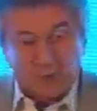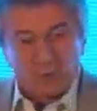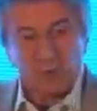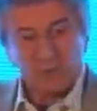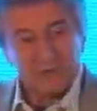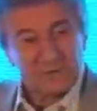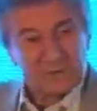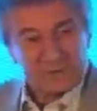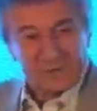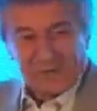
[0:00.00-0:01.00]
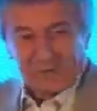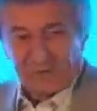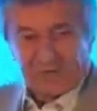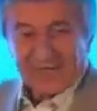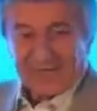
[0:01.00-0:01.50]
what we've learned about
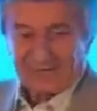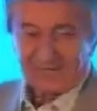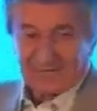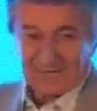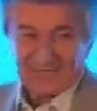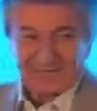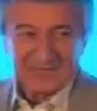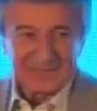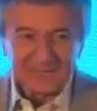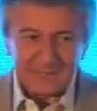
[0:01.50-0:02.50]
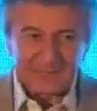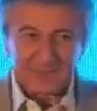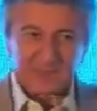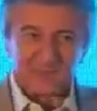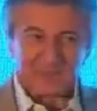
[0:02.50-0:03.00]
online advertising in
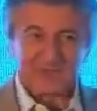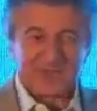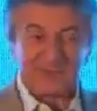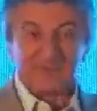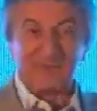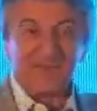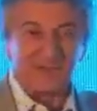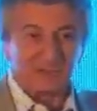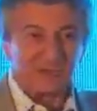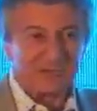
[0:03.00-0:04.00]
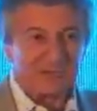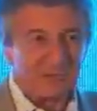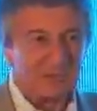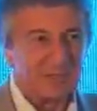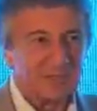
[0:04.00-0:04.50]
terms of how you measure it
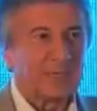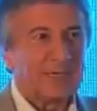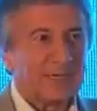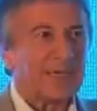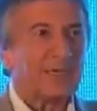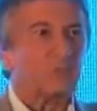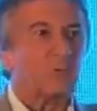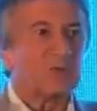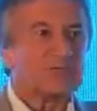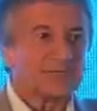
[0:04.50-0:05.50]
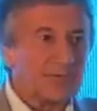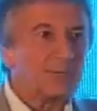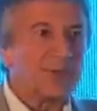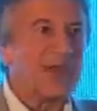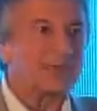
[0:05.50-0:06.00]
and what its
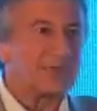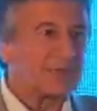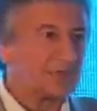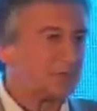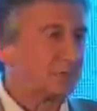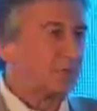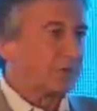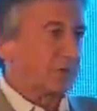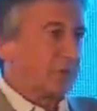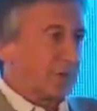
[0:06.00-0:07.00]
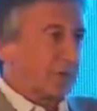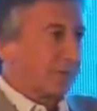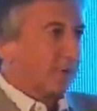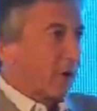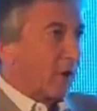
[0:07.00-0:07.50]
impact is both
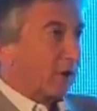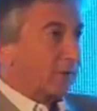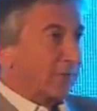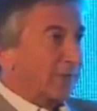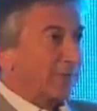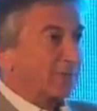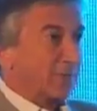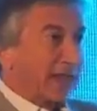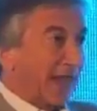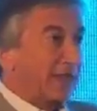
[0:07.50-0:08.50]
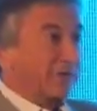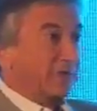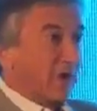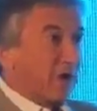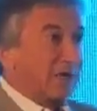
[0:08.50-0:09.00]
on people's
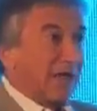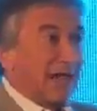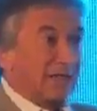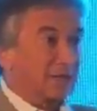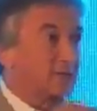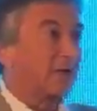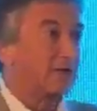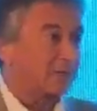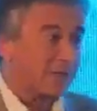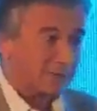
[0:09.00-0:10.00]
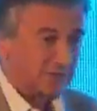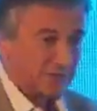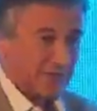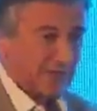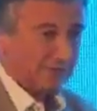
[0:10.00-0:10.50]
behavior online as well as people's
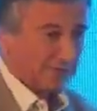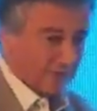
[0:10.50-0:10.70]
behavior